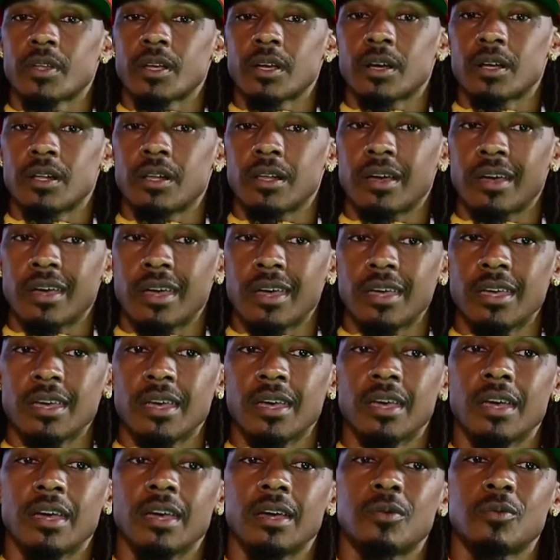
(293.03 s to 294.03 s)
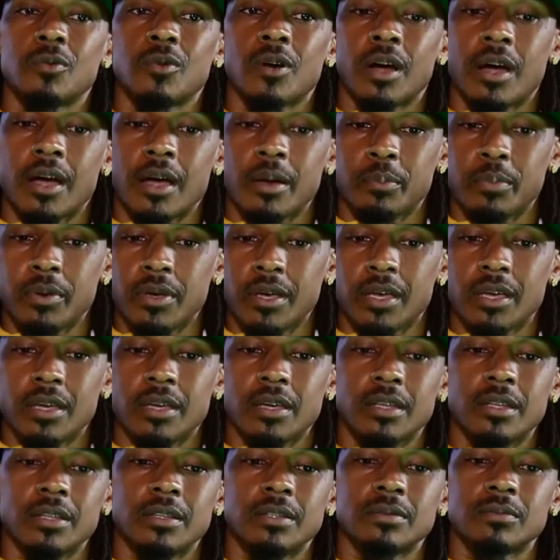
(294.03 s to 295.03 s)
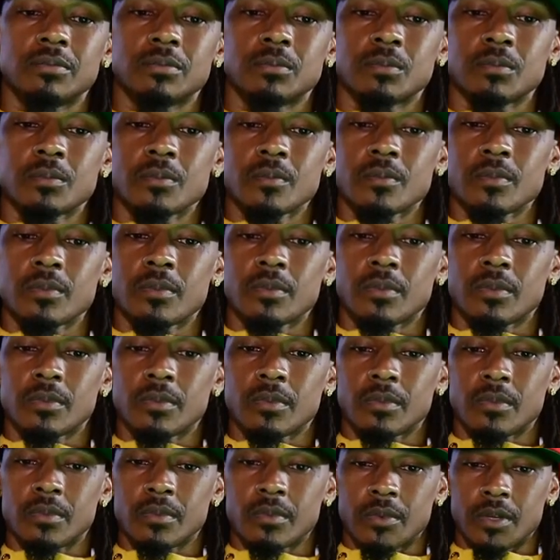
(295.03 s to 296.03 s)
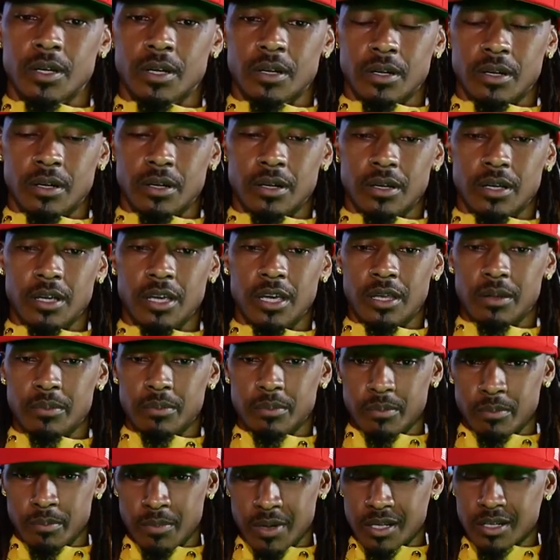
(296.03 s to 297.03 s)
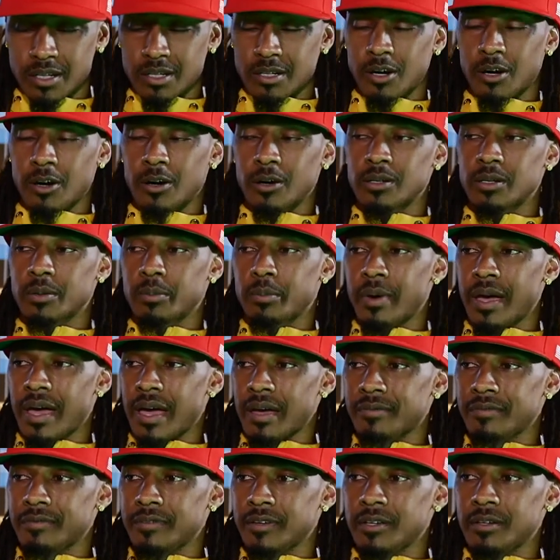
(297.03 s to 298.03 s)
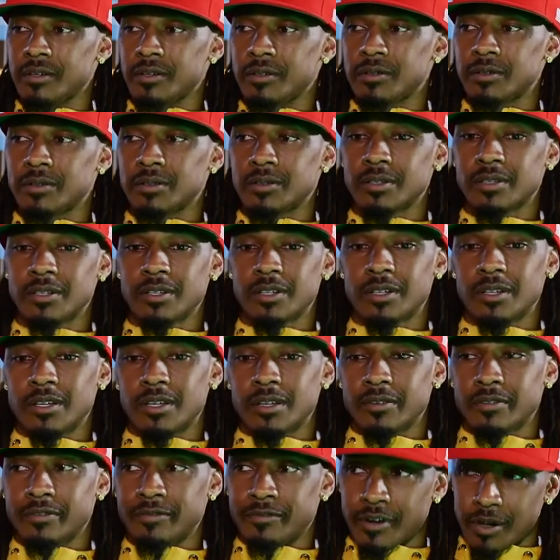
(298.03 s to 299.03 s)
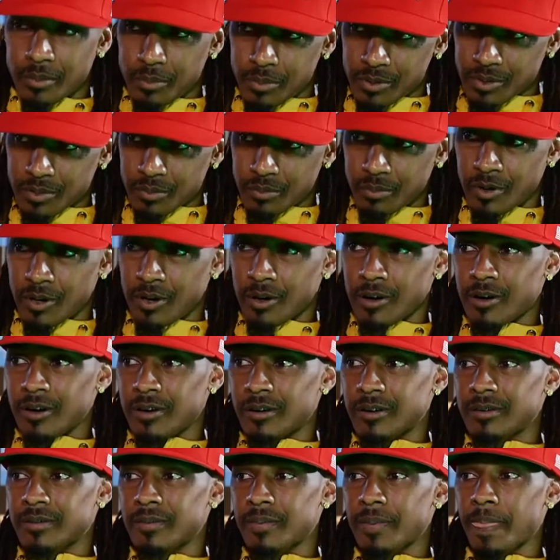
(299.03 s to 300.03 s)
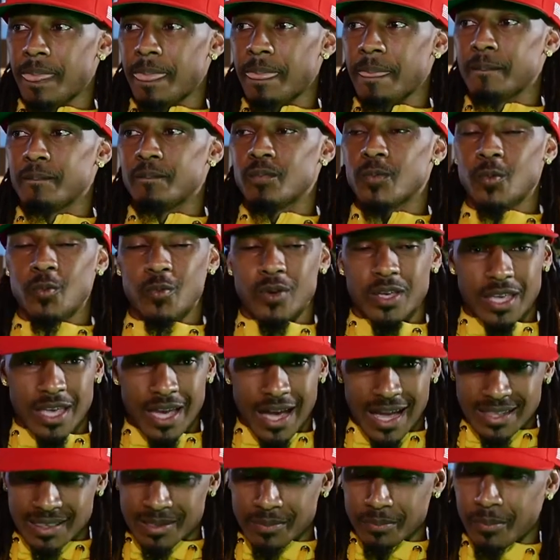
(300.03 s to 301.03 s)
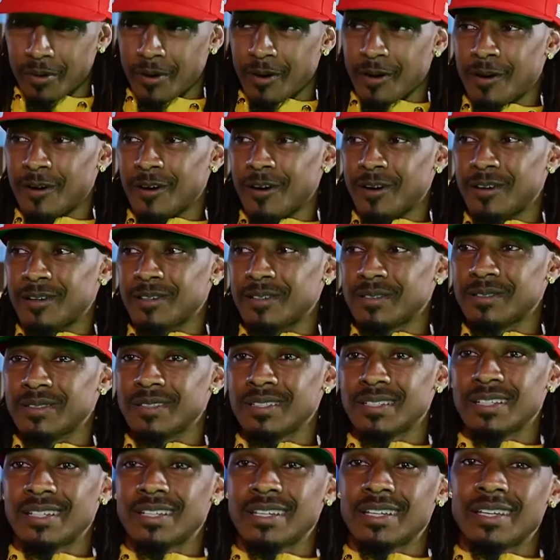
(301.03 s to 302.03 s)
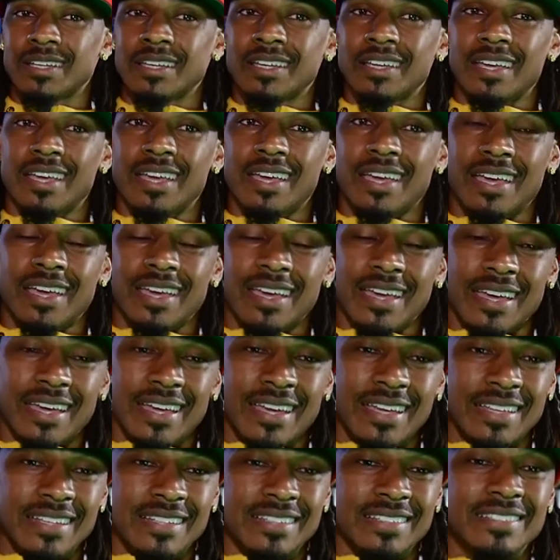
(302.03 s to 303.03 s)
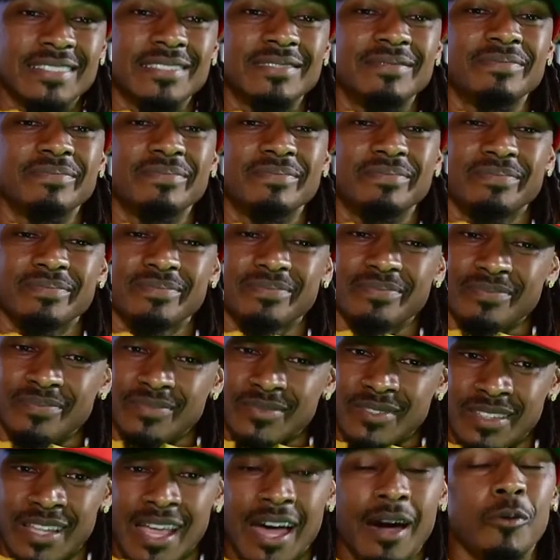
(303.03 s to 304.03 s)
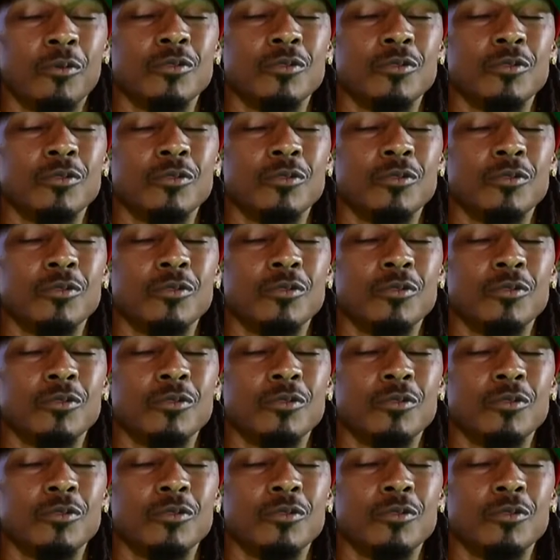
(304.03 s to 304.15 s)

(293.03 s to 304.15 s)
Clay and Ryan Pickett uh, hit Mendenhall in the backfield, fumbled the ball, we got the ball, and that